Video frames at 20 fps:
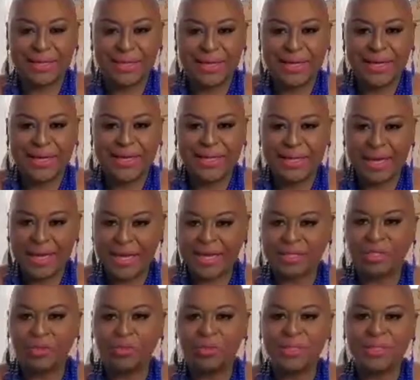They had
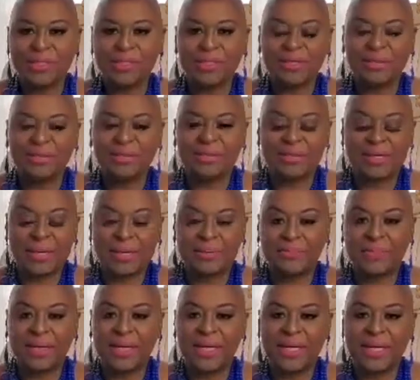to resuscitate
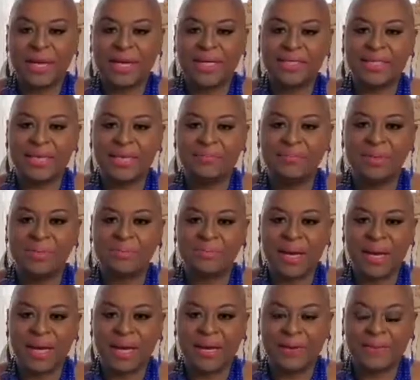me and get me
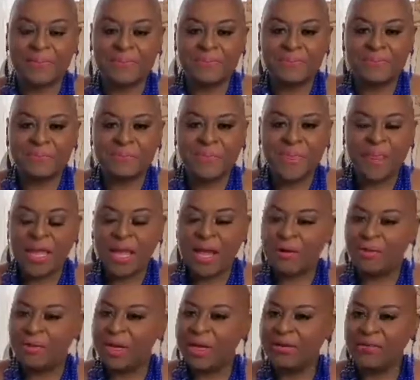back.
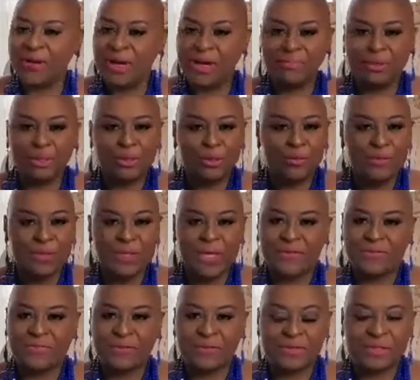However, I'm so
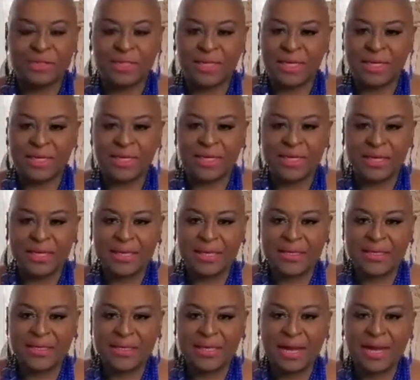thankful today
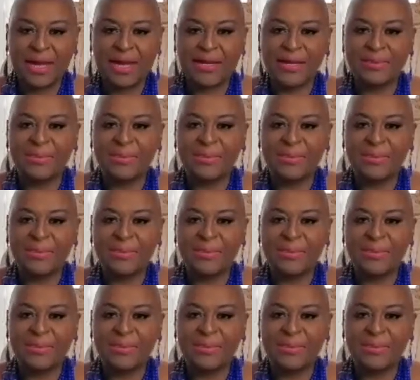that I am a